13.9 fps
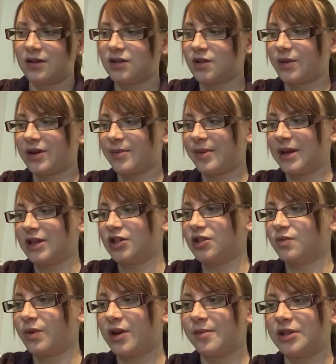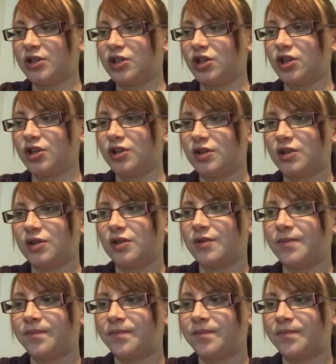So when I'm induced,